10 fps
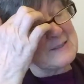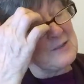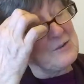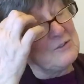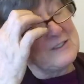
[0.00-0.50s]
So
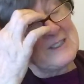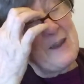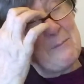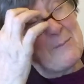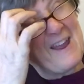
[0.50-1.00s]
you see
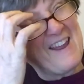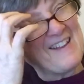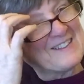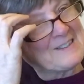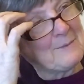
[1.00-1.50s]

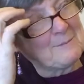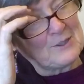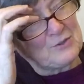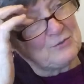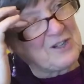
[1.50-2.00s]
bits,
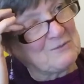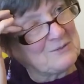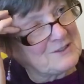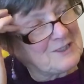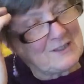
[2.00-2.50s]
but you
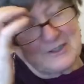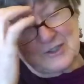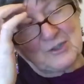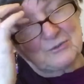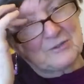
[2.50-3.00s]
don't see the
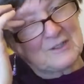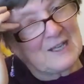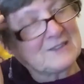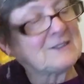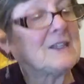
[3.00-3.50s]
children
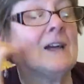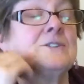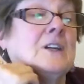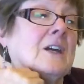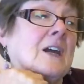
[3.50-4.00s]
as
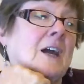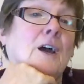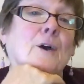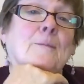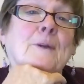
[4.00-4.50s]
such.
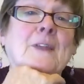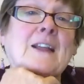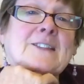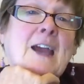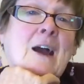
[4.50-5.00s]
But
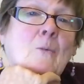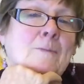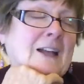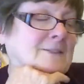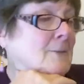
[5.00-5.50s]

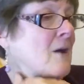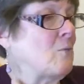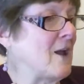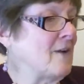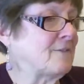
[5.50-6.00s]
that's my
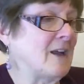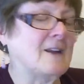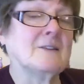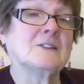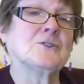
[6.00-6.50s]
way of
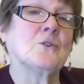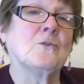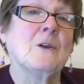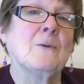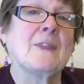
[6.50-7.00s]
telling the
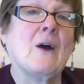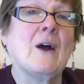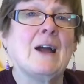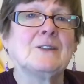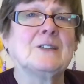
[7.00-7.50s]
story without
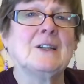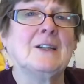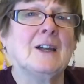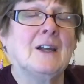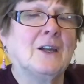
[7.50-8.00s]

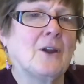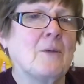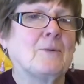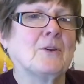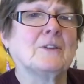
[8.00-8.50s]
actually, you
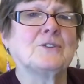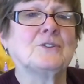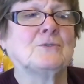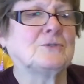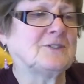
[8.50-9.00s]
know, putting the
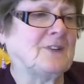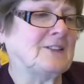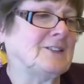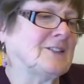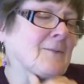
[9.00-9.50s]
children's
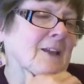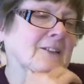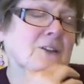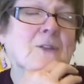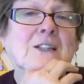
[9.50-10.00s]
faces up there.
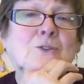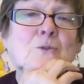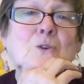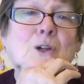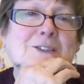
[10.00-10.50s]
So that's
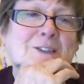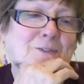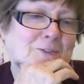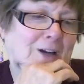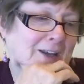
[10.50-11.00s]
all lots of
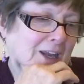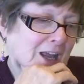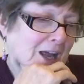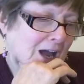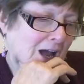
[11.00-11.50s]
fun.
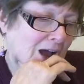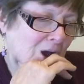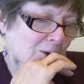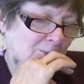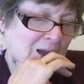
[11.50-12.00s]

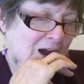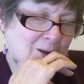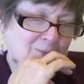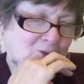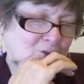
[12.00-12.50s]

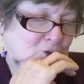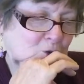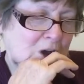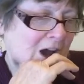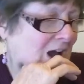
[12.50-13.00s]
I'm
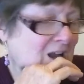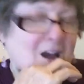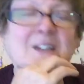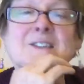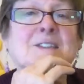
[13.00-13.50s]
sure
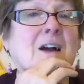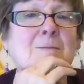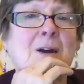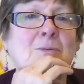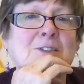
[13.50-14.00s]
last
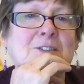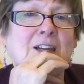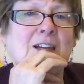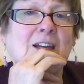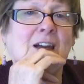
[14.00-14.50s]
time I was
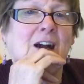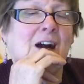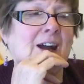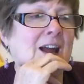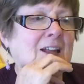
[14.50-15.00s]
there,
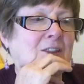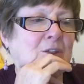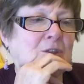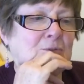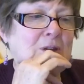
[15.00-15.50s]
I had the
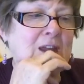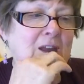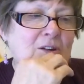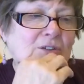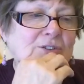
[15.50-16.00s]
3
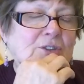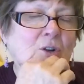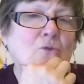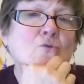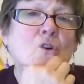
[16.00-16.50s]
girls
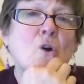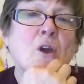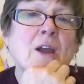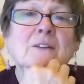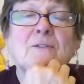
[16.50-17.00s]
all
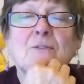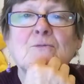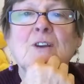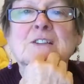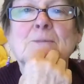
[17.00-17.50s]
cooking different
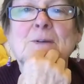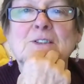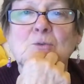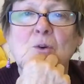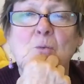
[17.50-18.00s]

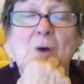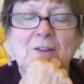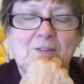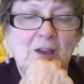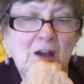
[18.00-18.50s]
recipes all at
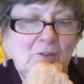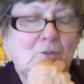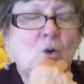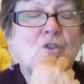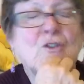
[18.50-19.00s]
once.
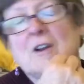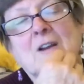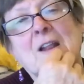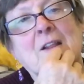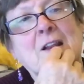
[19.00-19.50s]

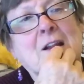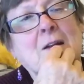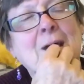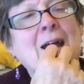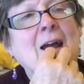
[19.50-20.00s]
Fortunately, the
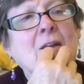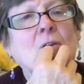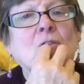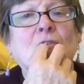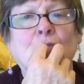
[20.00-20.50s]
little man,
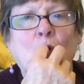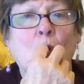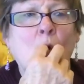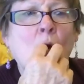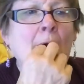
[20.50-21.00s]
who's
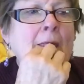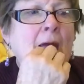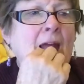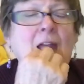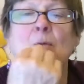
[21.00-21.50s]
4,
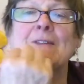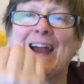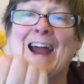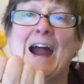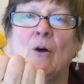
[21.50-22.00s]
he was
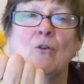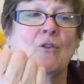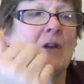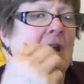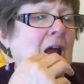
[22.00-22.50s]
out.